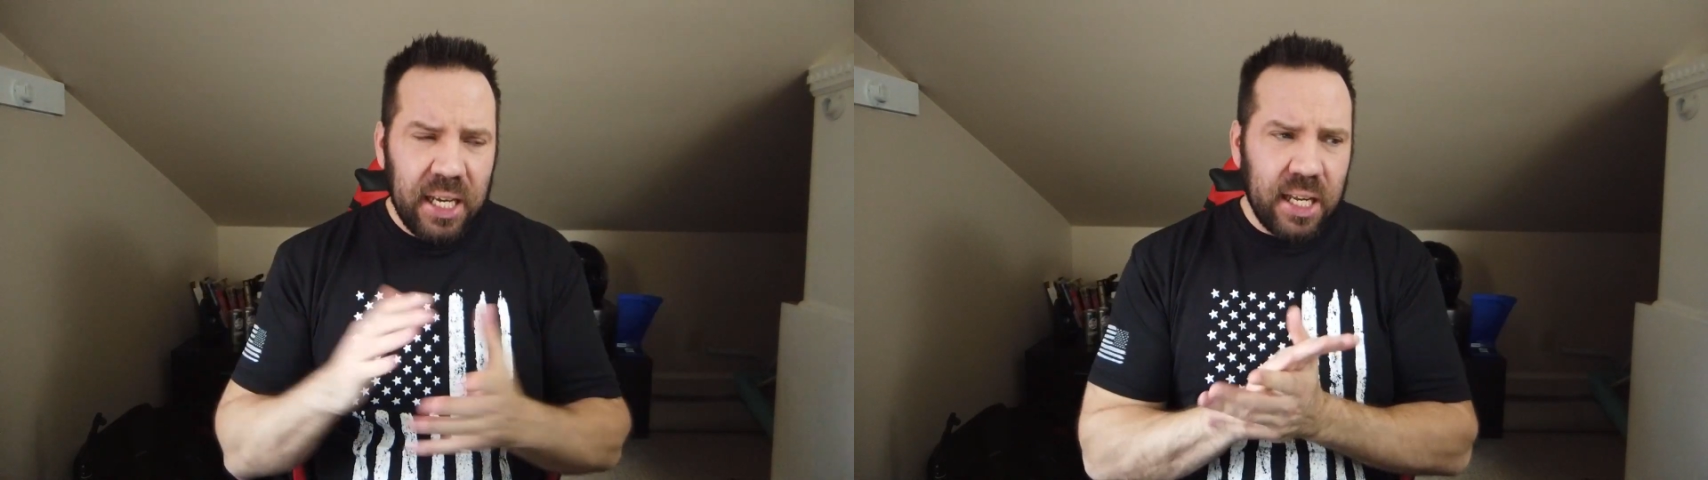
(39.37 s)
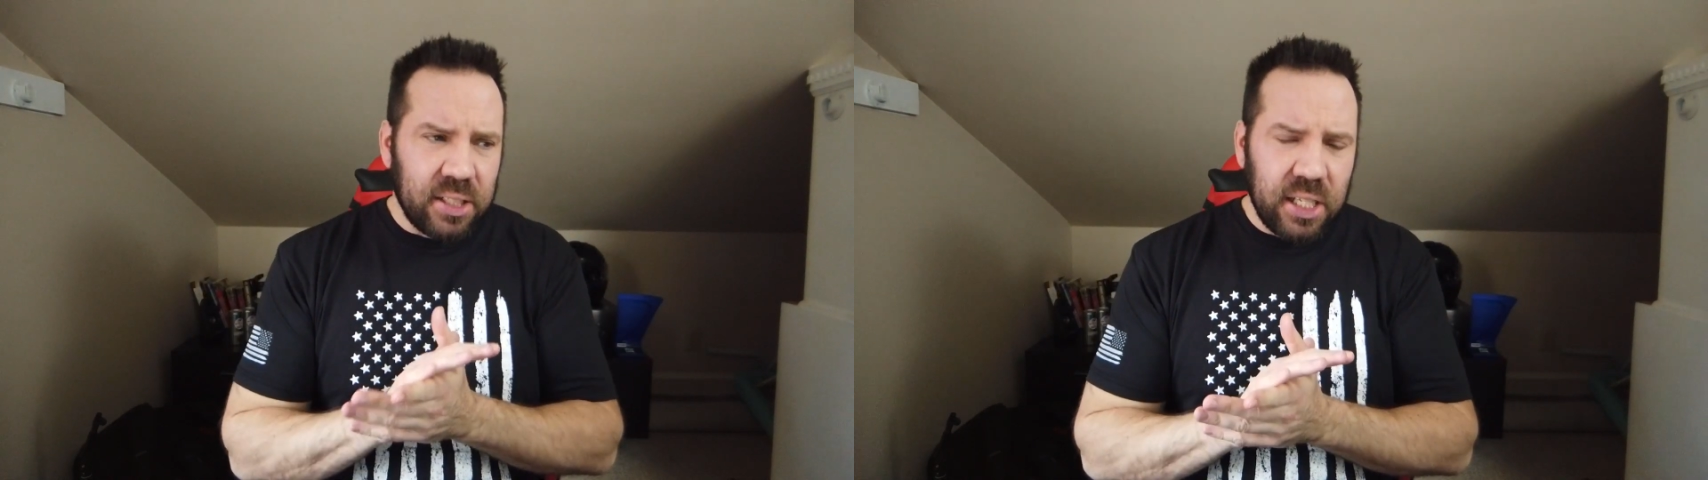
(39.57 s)

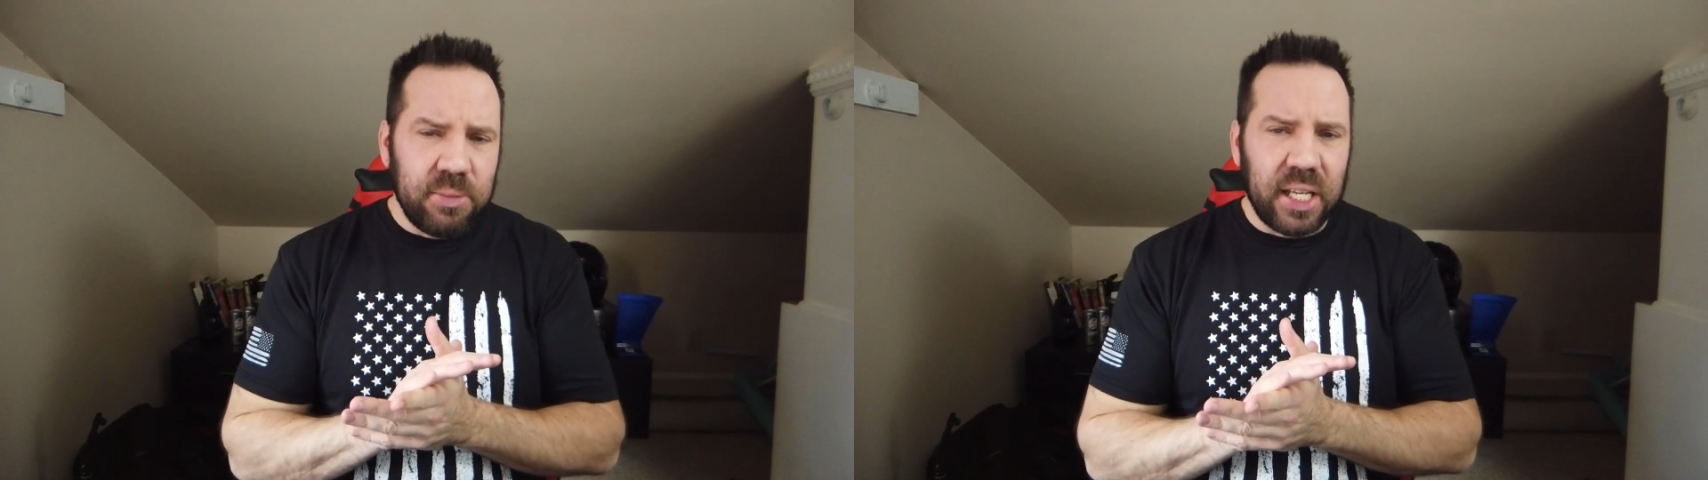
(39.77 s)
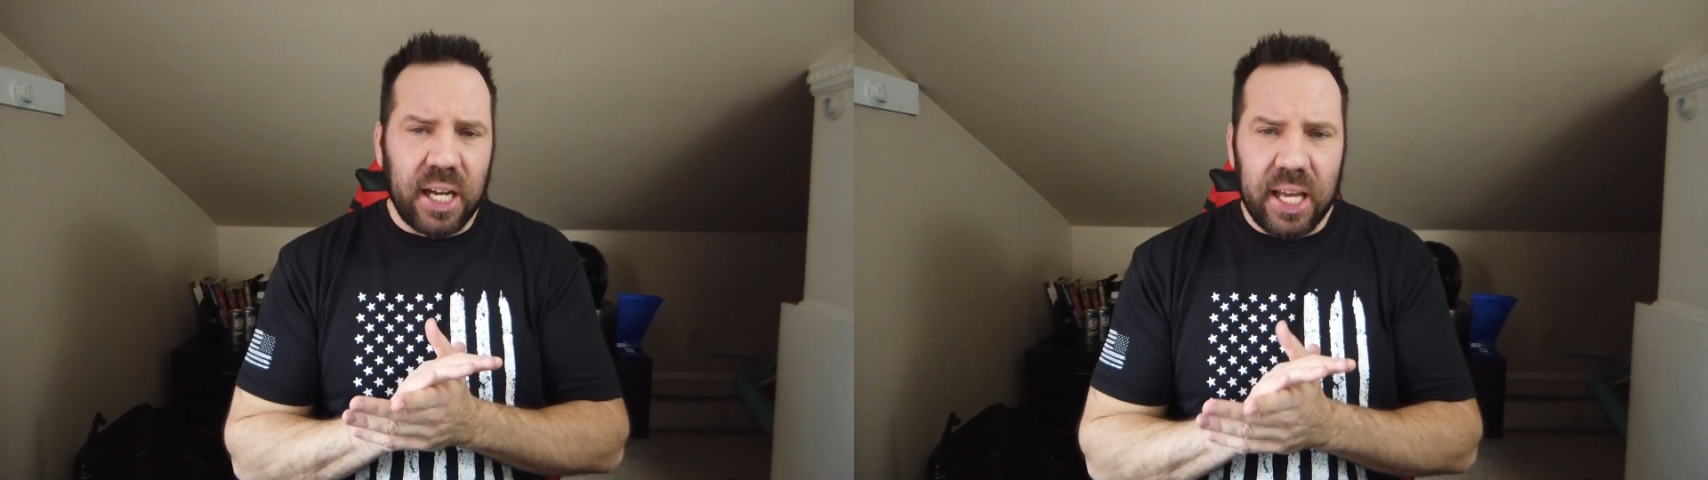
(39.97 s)
and it
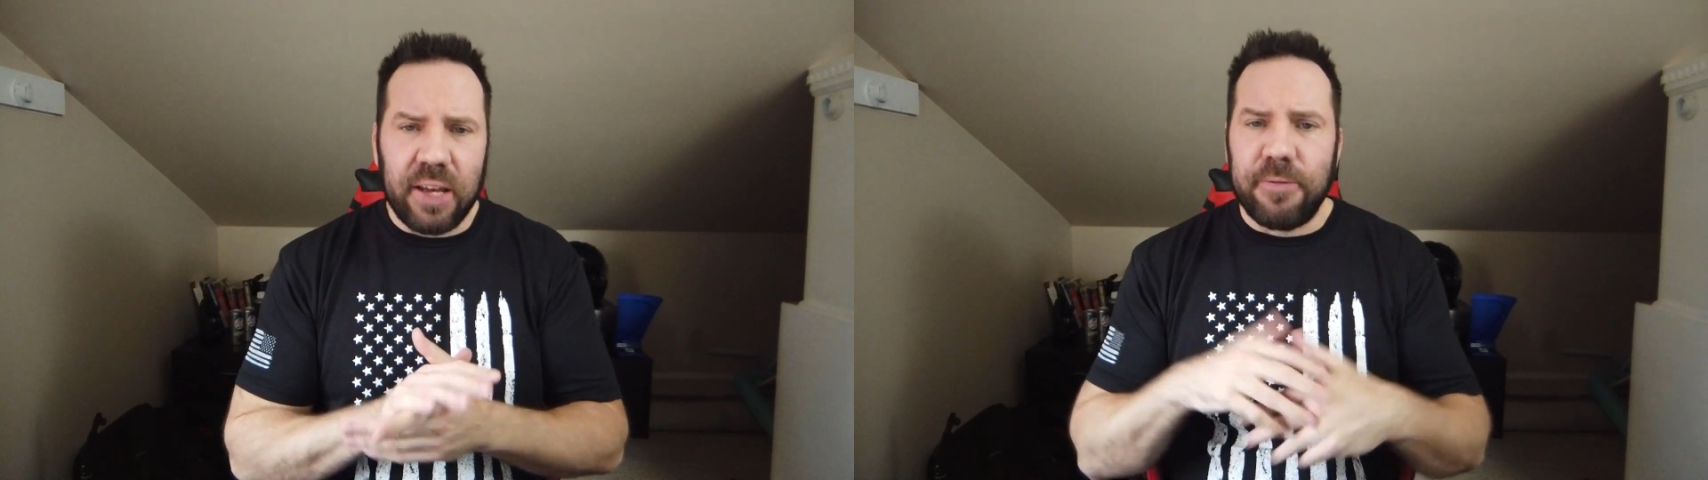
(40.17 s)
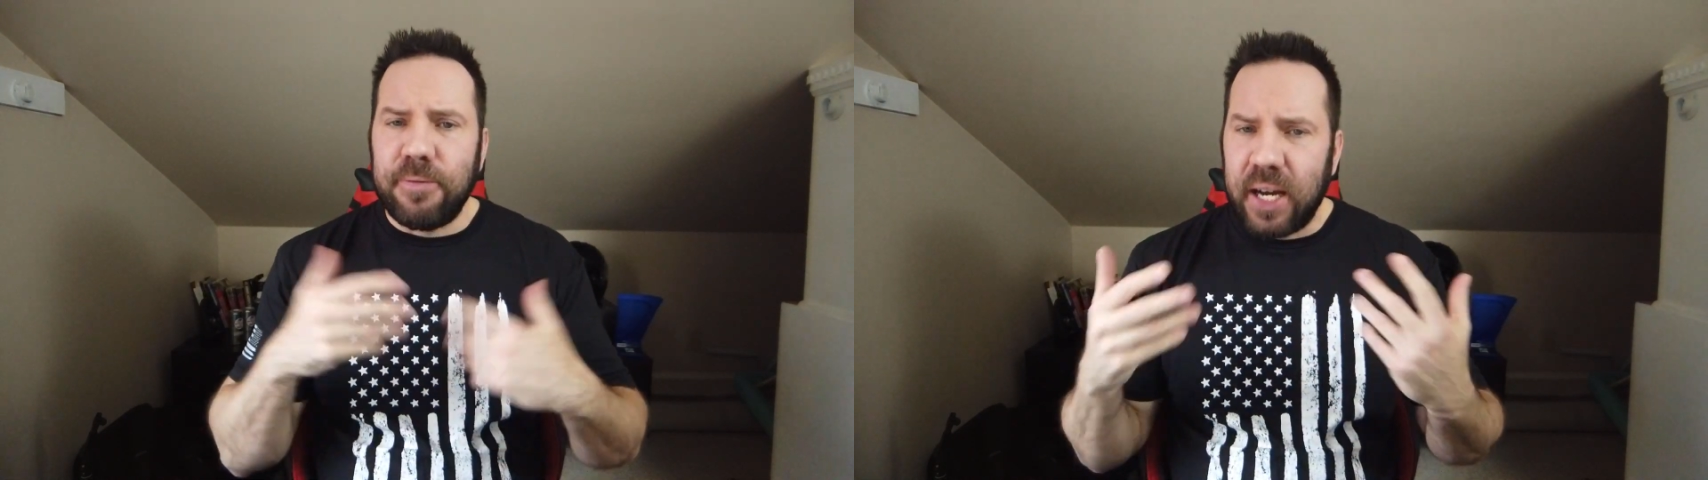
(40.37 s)
seems that I
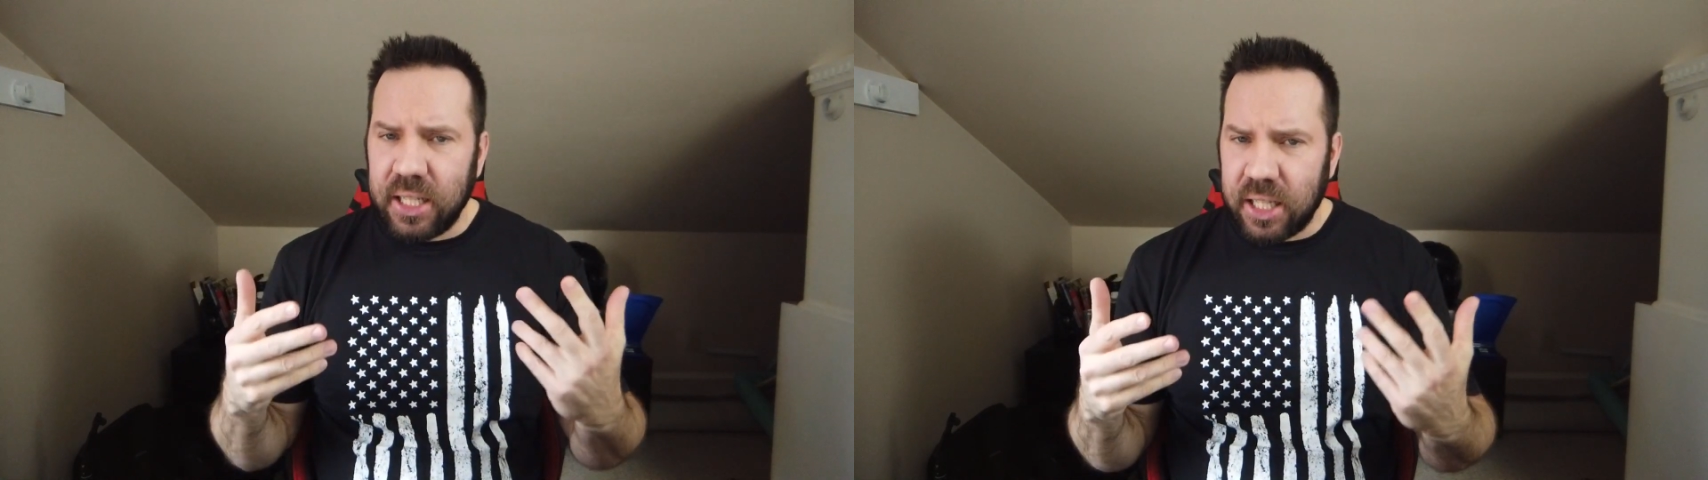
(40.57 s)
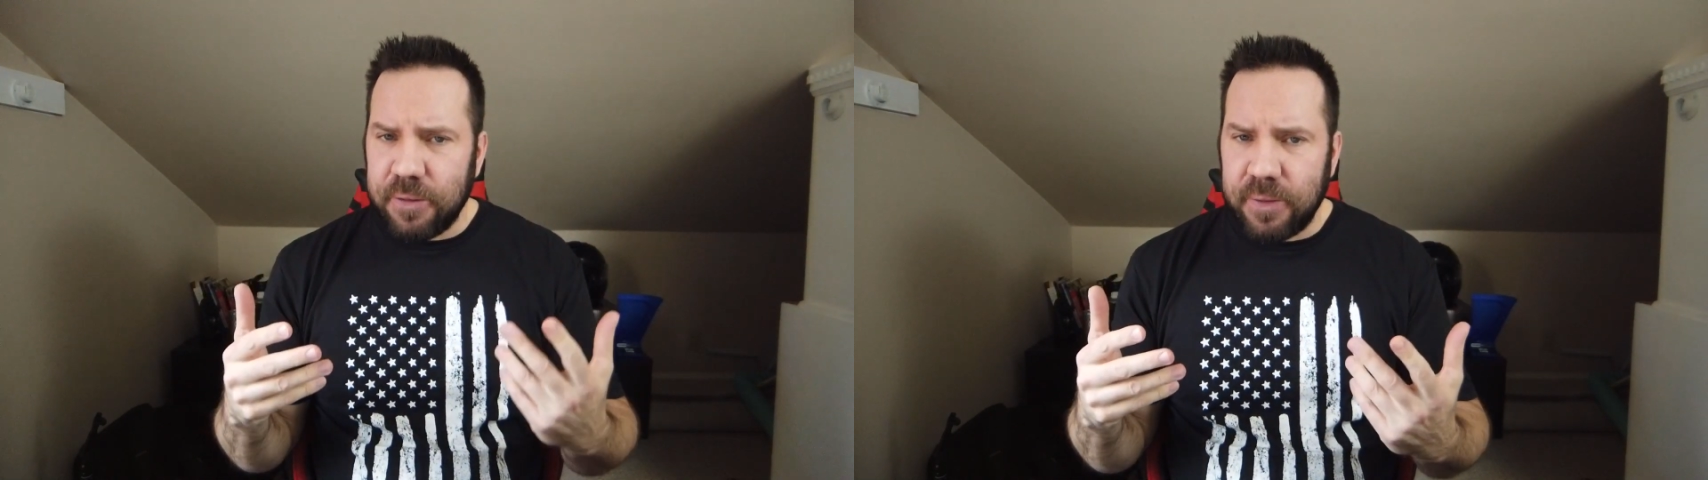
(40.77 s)
have
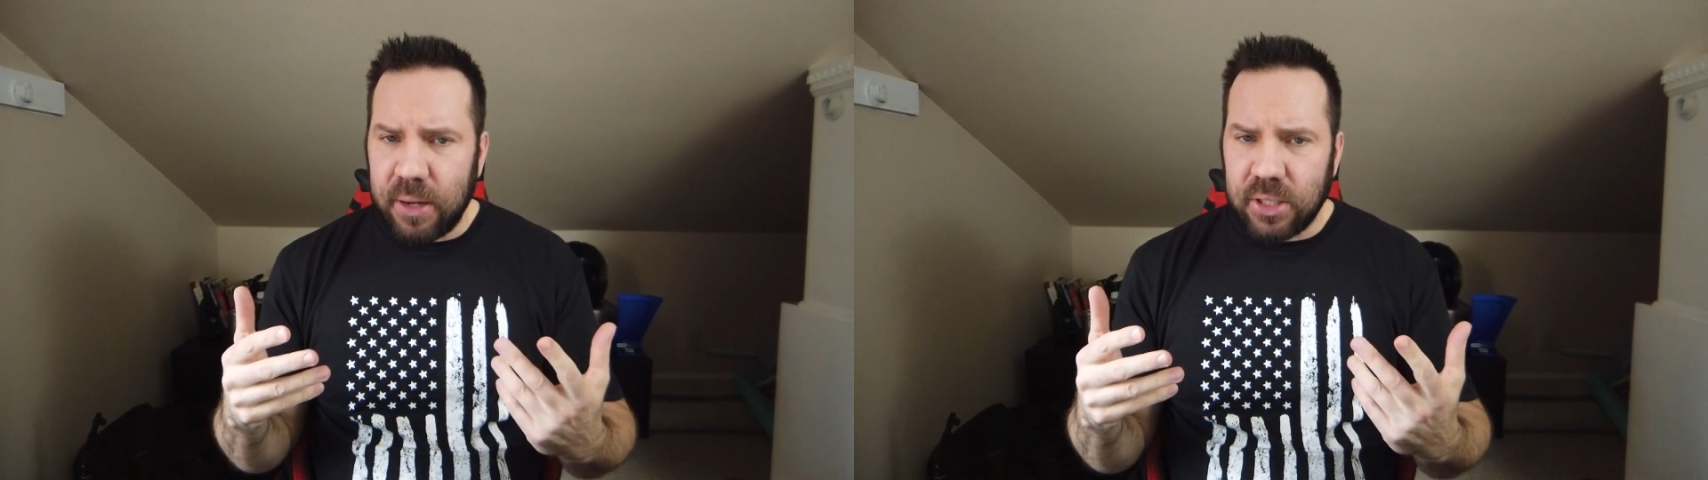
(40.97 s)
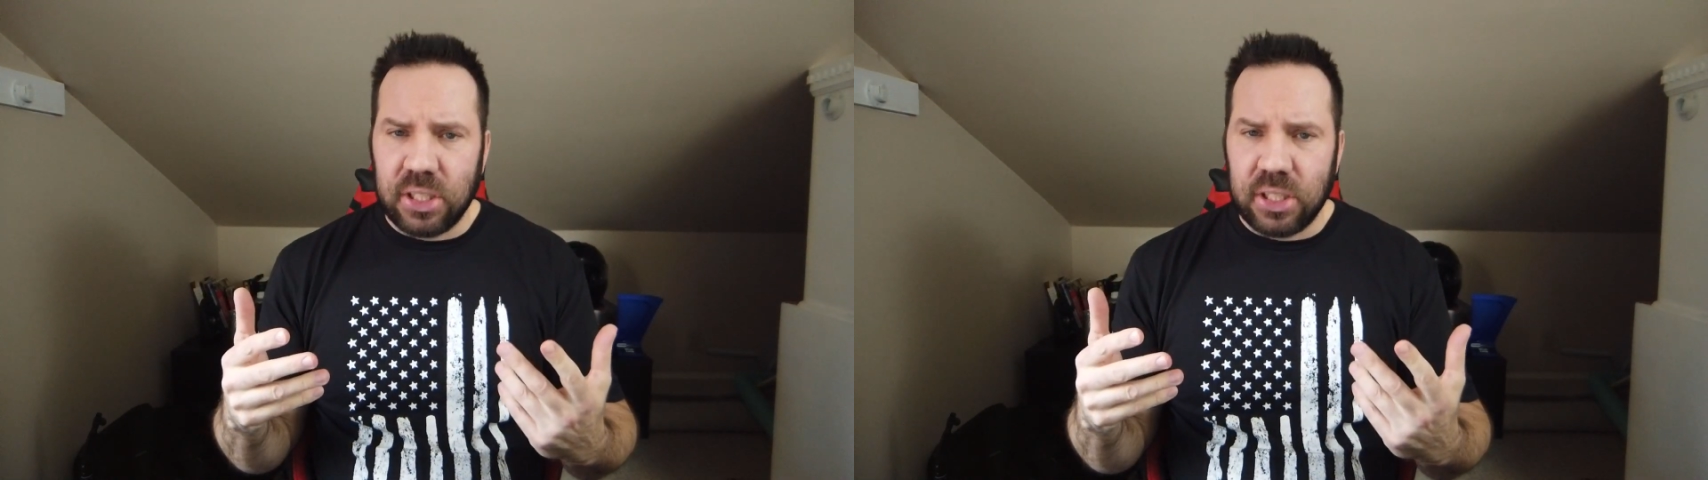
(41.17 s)
finally found